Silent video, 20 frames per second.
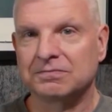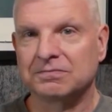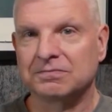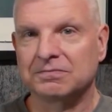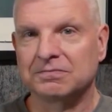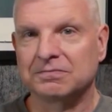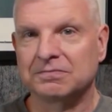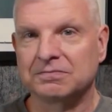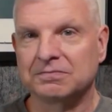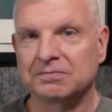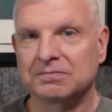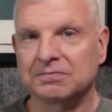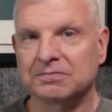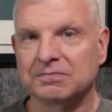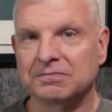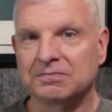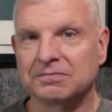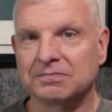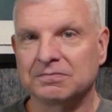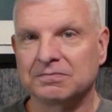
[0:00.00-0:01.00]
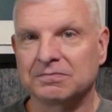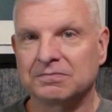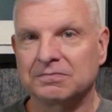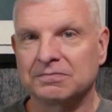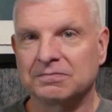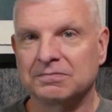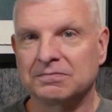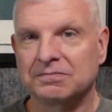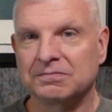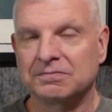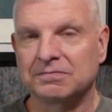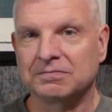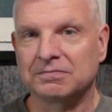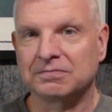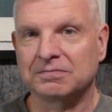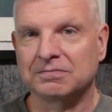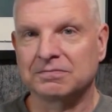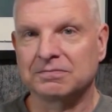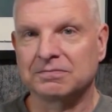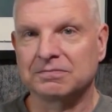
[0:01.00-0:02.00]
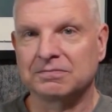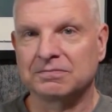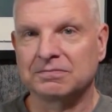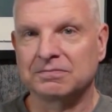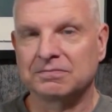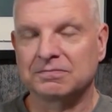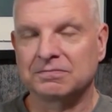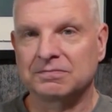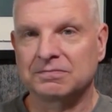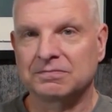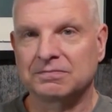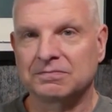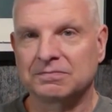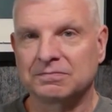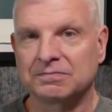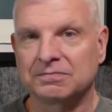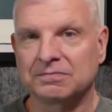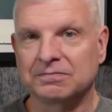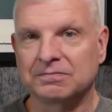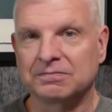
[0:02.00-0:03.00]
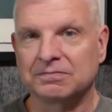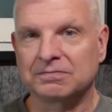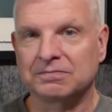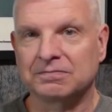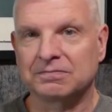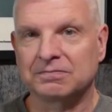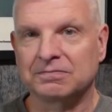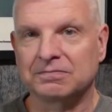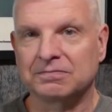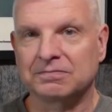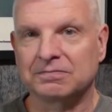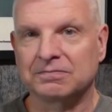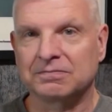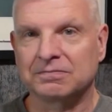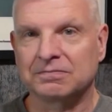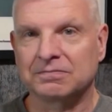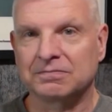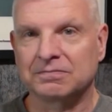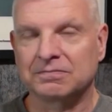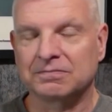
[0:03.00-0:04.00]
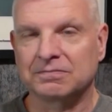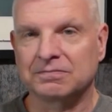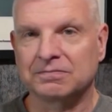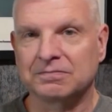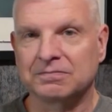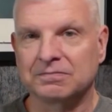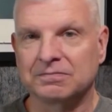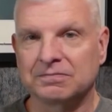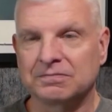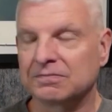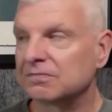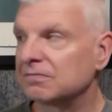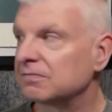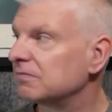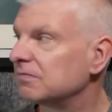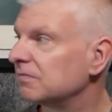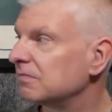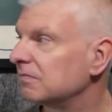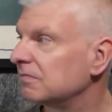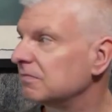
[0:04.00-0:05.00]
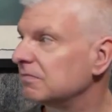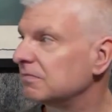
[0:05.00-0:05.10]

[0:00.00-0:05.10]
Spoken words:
No words are spoken by the person on screen.